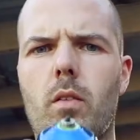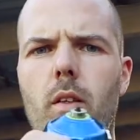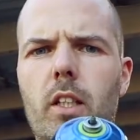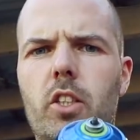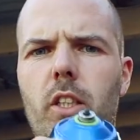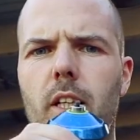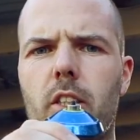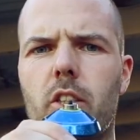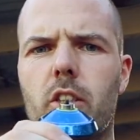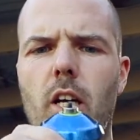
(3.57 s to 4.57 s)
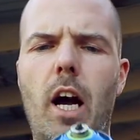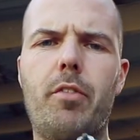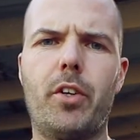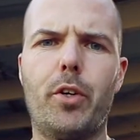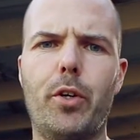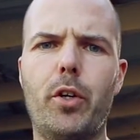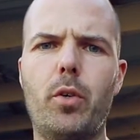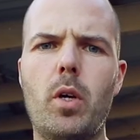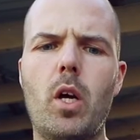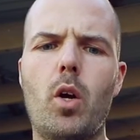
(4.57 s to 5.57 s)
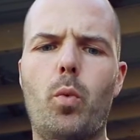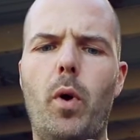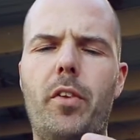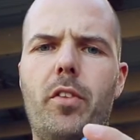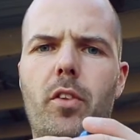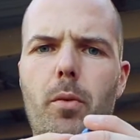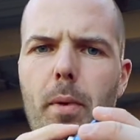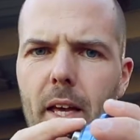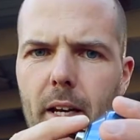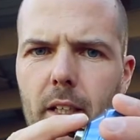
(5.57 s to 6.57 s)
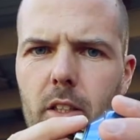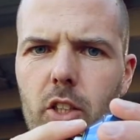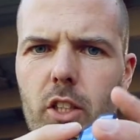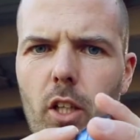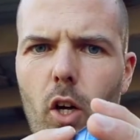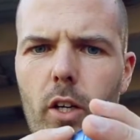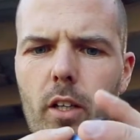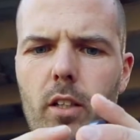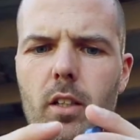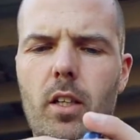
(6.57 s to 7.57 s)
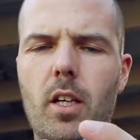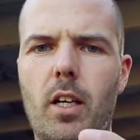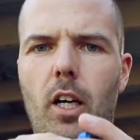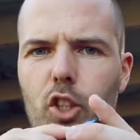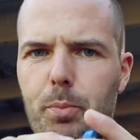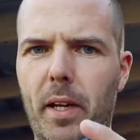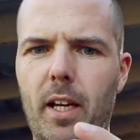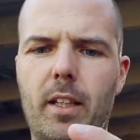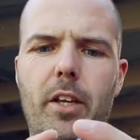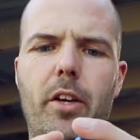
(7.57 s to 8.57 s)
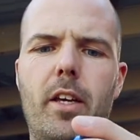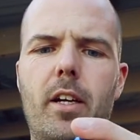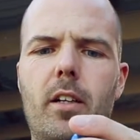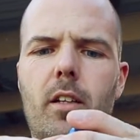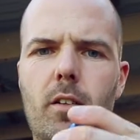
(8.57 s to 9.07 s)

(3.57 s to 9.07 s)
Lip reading: This is half a yo-yo with the bearing still on it. I'll spin it and let you hear it.